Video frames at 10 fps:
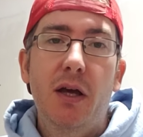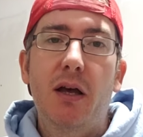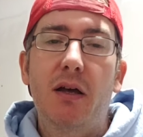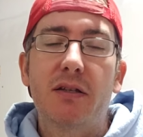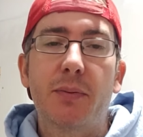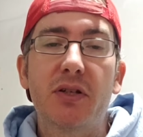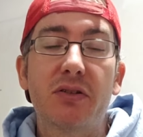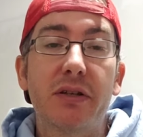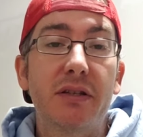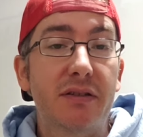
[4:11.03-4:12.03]

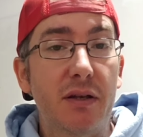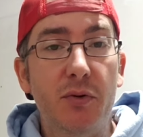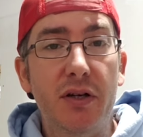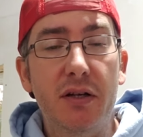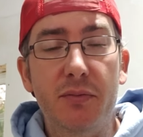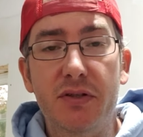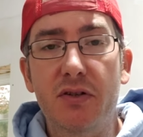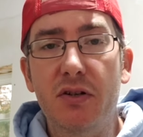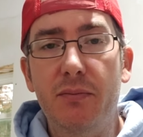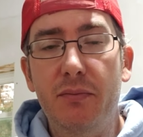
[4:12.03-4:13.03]
Especially in the summer here
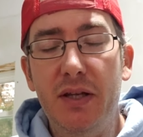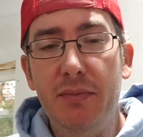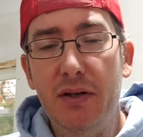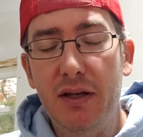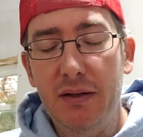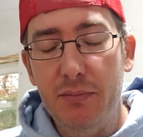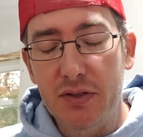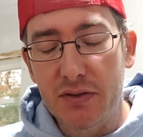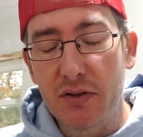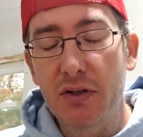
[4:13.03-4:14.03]
in
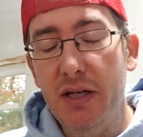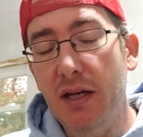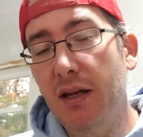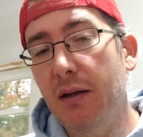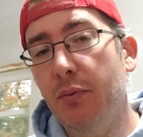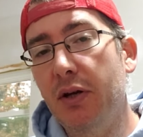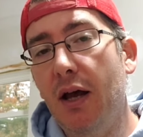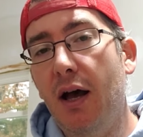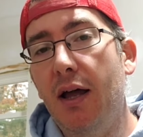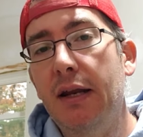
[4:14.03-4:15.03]
Missouri, it can get pretty
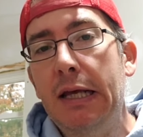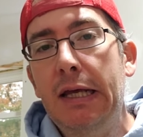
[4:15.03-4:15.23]
hot.